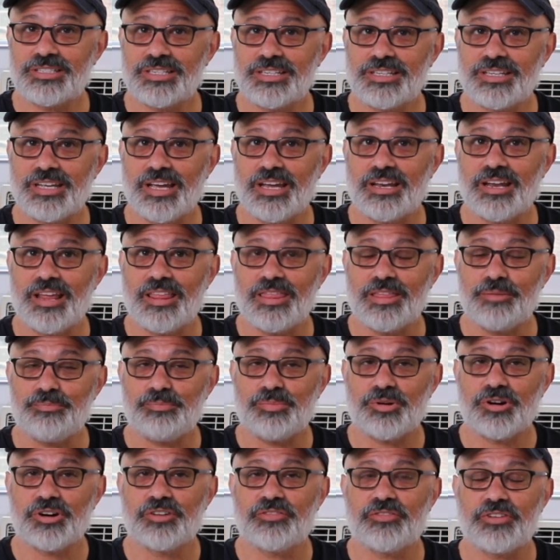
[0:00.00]
to get the
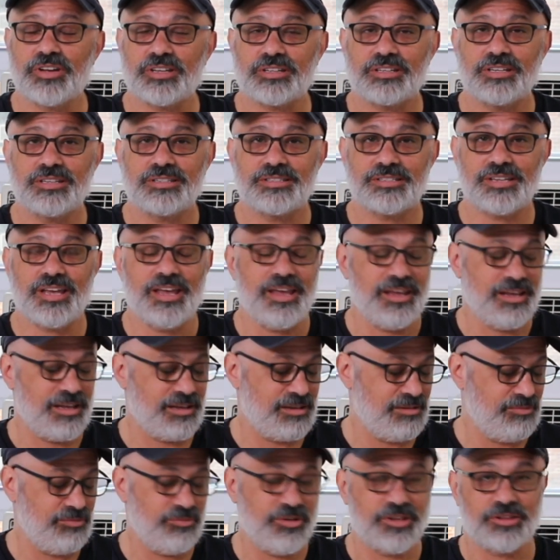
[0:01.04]
perfect
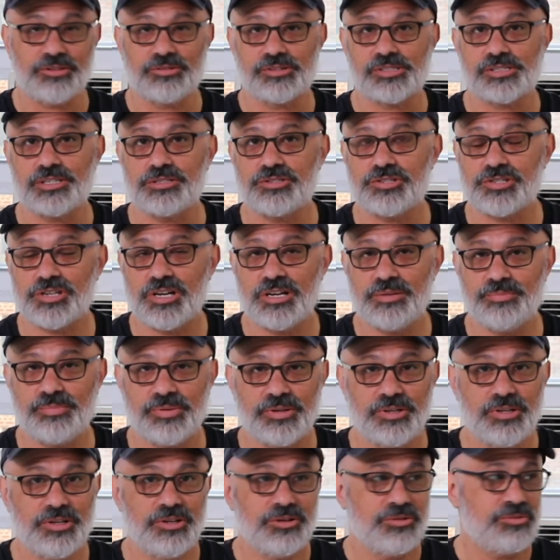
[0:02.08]
take, whether it's a jump,
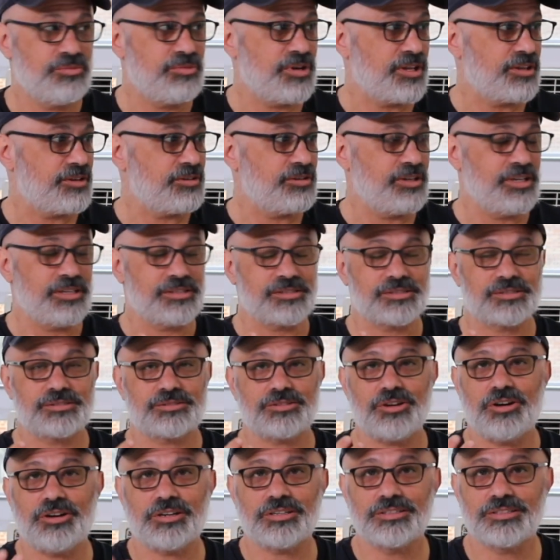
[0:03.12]
whether it's
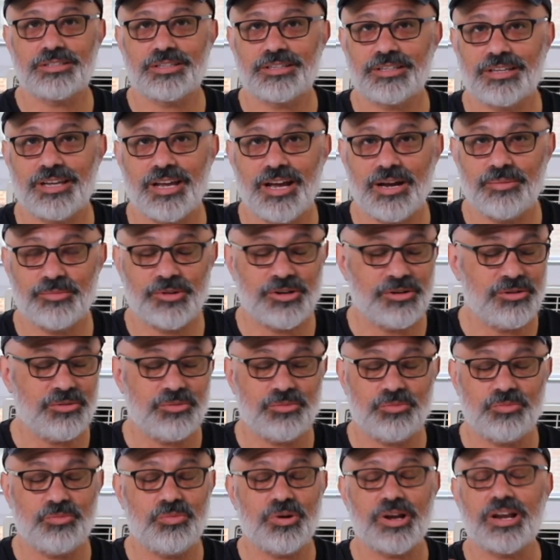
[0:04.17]
talking to the camera,
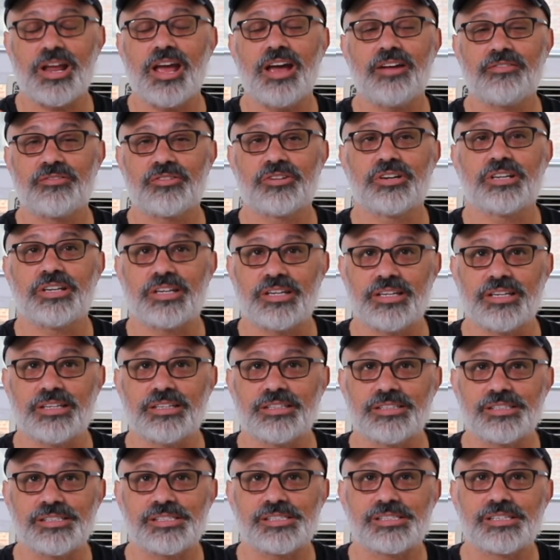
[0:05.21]
whatever it
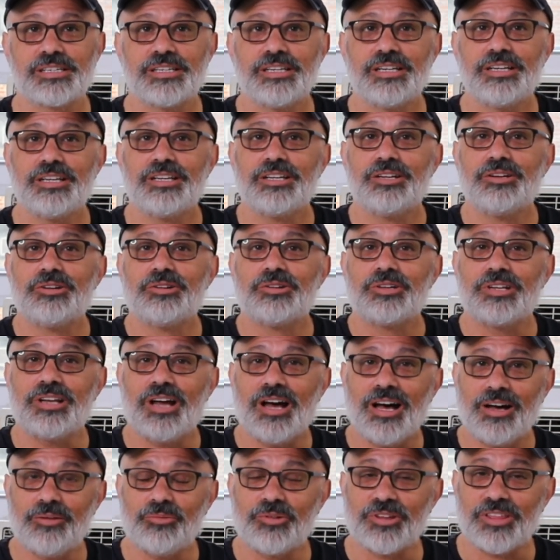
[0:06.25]
is. And
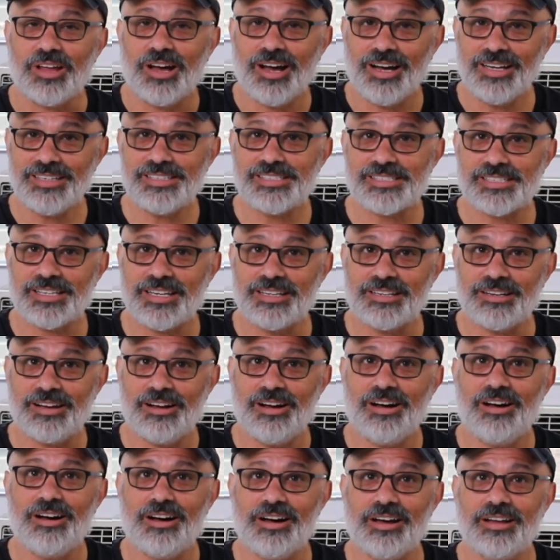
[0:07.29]
with Hindsight
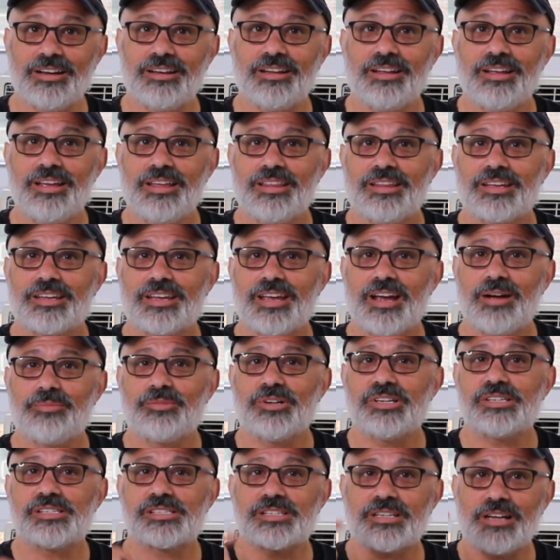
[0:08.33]
on, the
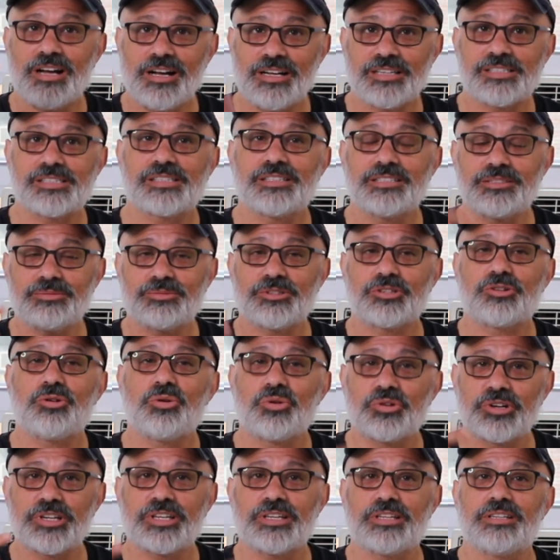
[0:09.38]
camera is constantly
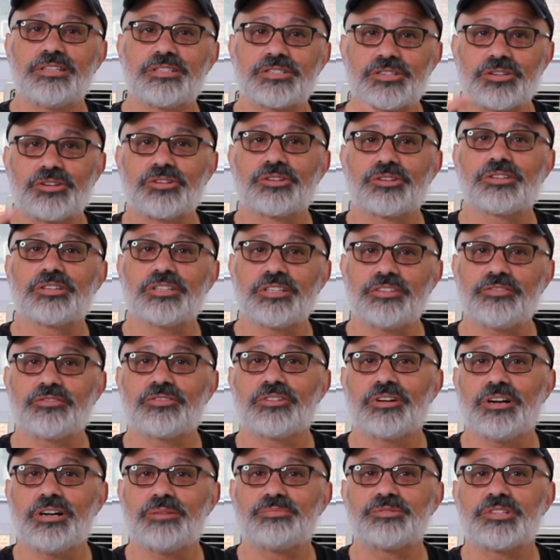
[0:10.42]
recording internally
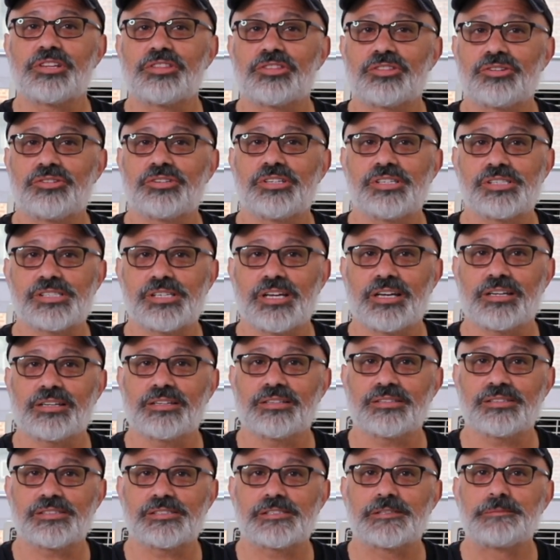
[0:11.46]
for up to 30
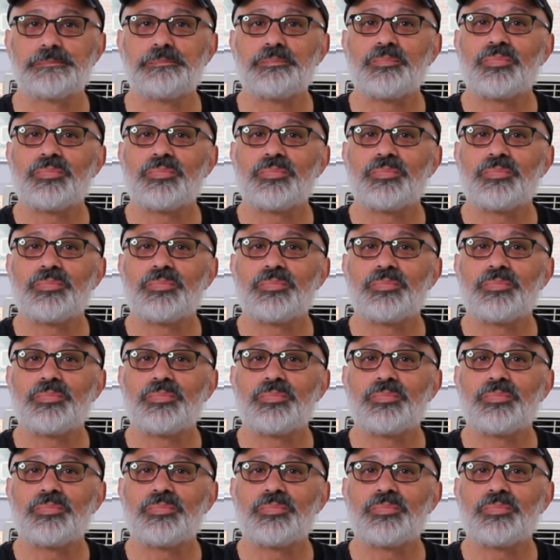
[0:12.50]
seconds.